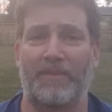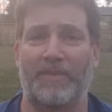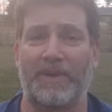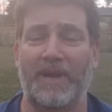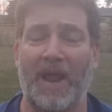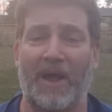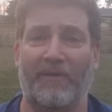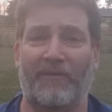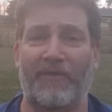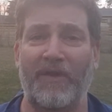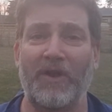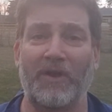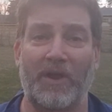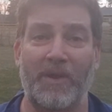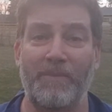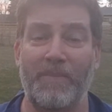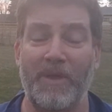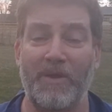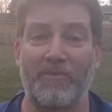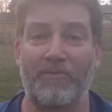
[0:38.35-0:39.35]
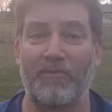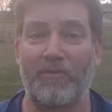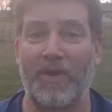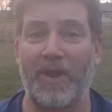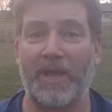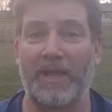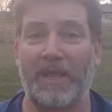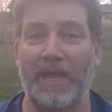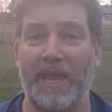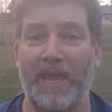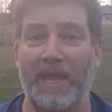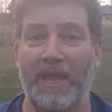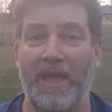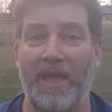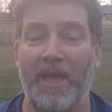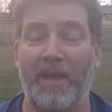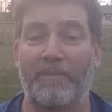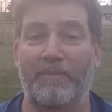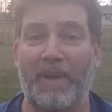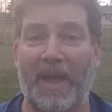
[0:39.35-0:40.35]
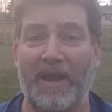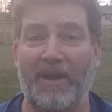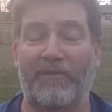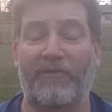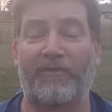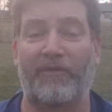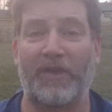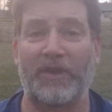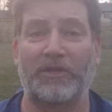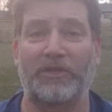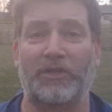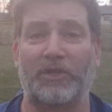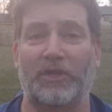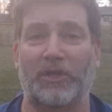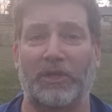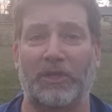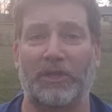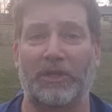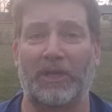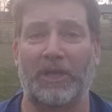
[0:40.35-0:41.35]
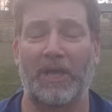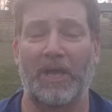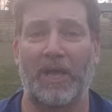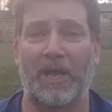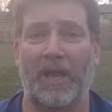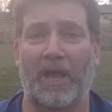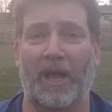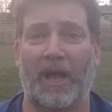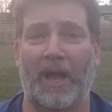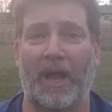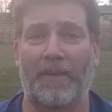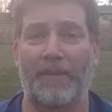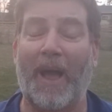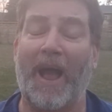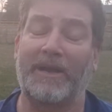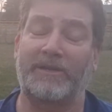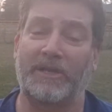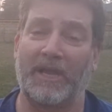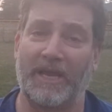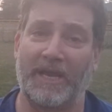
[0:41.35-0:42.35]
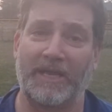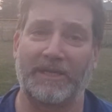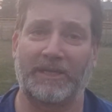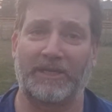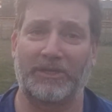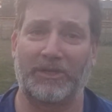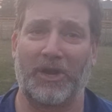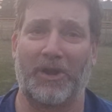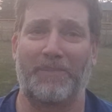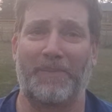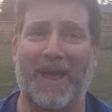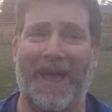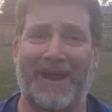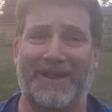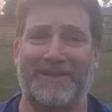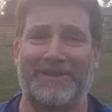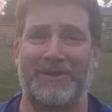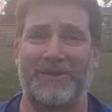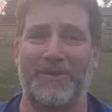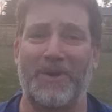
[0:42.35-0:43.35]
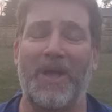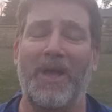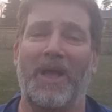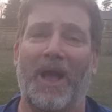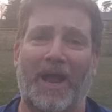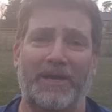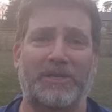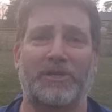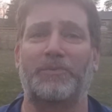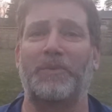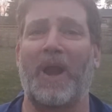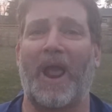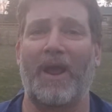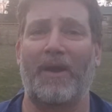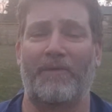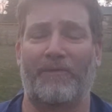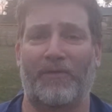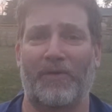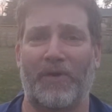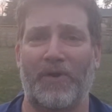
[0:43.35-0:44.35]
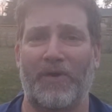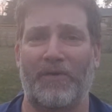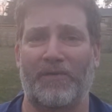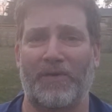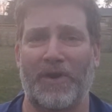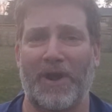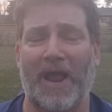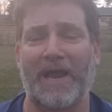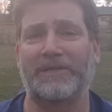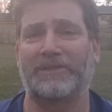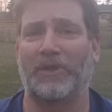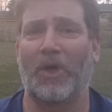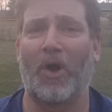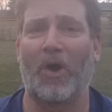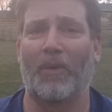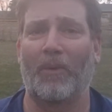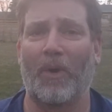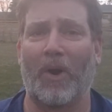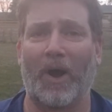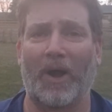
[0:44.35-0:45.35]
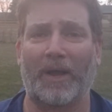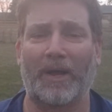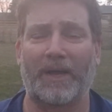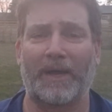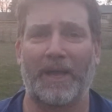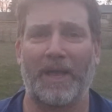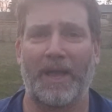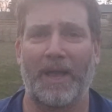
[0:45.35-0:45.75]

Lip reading: Now, fear can be a really beneficial. Actually, I guess I should get back to. I just went out for a nice long walk.